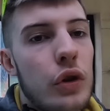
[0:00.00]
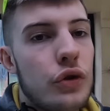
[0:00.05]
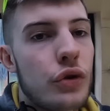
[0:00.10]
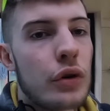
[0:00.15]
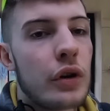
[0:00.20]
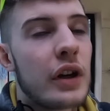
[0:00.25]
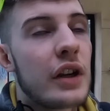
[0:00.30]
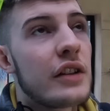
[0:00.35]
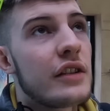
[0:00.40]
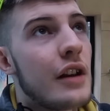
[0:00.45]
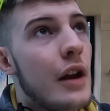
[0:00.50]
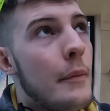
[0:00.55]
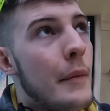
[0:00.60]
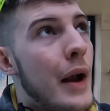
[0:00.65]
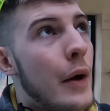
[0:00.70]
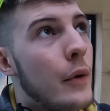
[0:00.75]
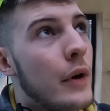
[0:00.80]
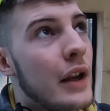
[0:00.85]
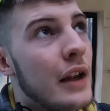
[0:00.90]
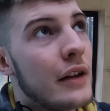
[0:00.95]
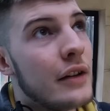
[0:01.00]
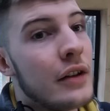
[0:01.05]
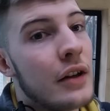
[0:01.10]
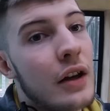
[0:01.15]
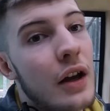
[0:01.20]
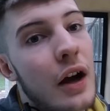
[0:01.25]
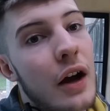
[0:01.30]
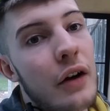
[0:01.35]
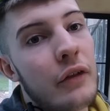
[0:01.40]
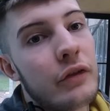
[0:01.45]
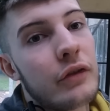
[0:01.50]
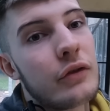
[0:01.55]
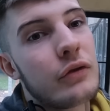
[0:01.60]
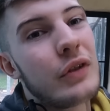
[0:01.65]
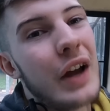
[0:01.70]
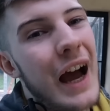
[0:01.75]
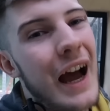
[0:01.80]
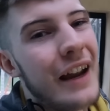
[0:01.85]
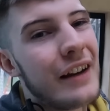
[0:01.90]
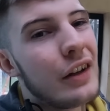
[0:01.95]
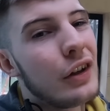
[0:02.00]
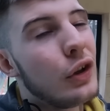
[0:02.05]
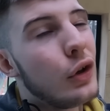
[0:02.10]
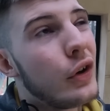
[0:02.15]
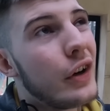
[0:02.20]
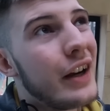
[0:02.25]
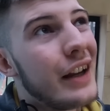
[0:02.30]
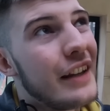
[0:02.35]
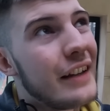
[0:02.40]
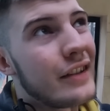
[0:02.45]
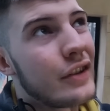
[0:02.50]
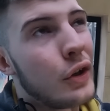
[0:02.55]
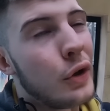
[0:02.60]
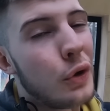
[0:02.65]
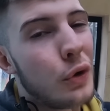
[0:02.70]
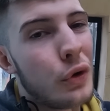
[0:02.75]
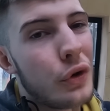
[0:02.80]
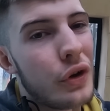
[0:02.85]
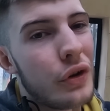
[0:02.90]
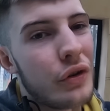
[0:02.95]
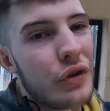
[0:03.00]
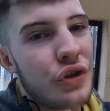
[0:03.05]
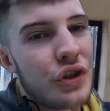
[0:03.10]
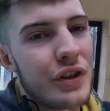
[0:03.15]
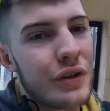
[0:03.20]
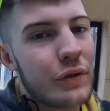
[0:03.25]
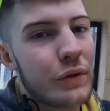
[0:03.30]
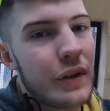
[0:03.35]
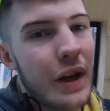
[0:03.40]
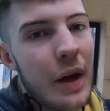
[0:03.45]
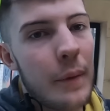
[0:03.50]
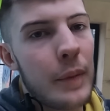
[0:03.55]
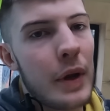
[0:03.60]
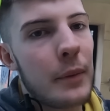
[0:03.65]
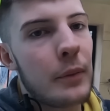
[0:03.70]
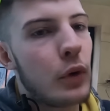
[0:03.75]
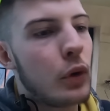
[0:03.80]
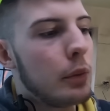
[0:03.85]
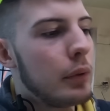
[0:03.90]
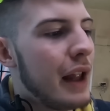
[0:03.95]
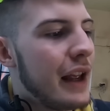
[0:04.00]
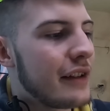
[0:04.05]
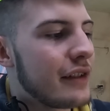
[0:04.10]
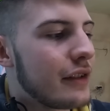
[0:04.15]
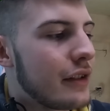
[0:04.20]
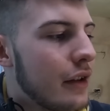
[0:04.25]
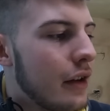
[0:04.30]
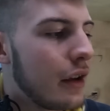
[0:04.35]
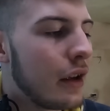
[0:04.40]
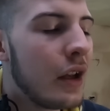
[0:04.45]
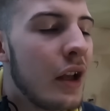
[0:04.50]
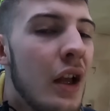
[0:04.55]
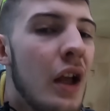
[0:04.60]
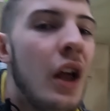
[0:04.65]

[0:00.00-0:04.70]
the trunking's now mounted. I've had a look in this corner and chiseled out a bit more plaster.